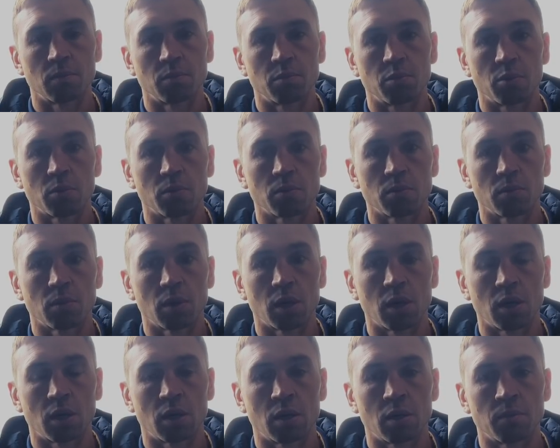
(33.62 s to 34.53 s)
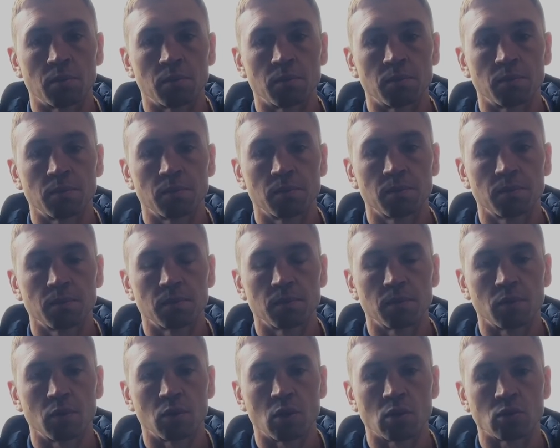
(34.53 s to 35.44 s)
But
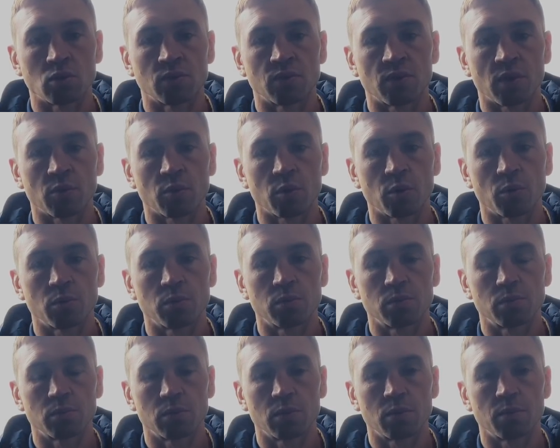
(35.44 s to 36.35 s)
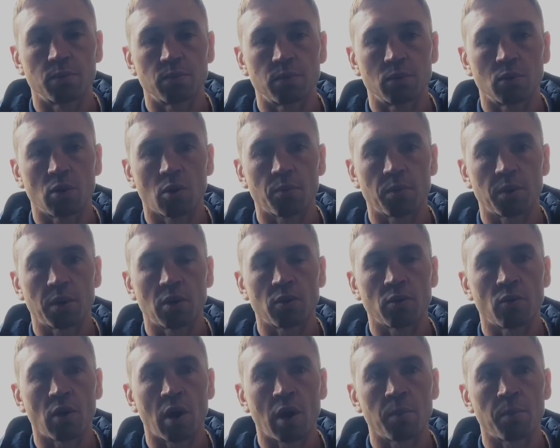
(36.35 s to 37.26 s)
I just felt we've not been on
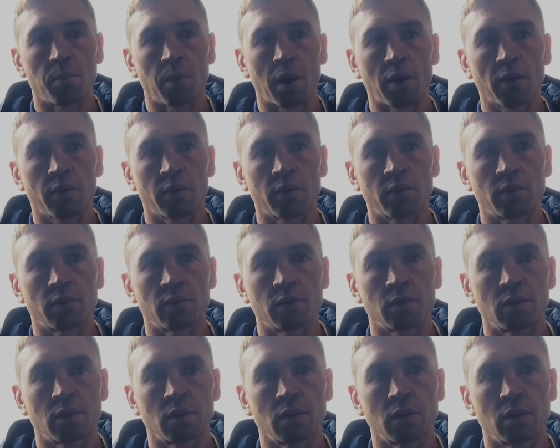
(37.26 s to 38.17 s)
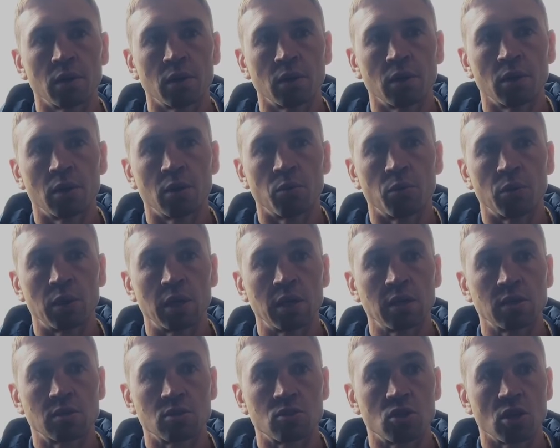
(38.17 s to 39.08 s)
the right path, and we
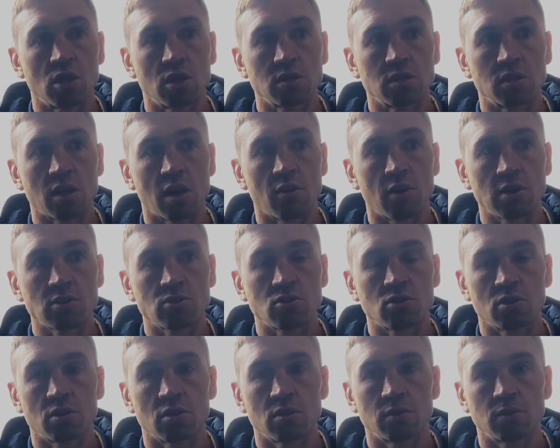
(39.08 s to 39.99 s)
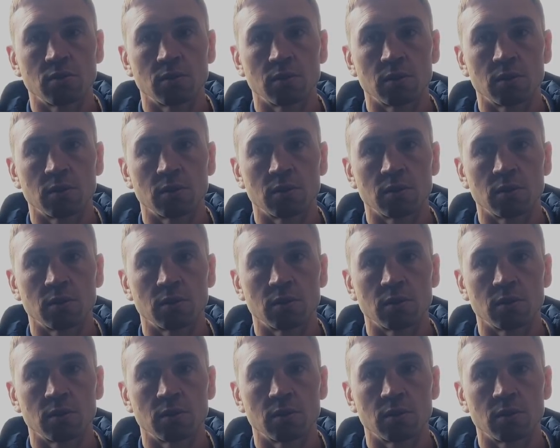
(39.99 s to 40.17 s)
need to change direction.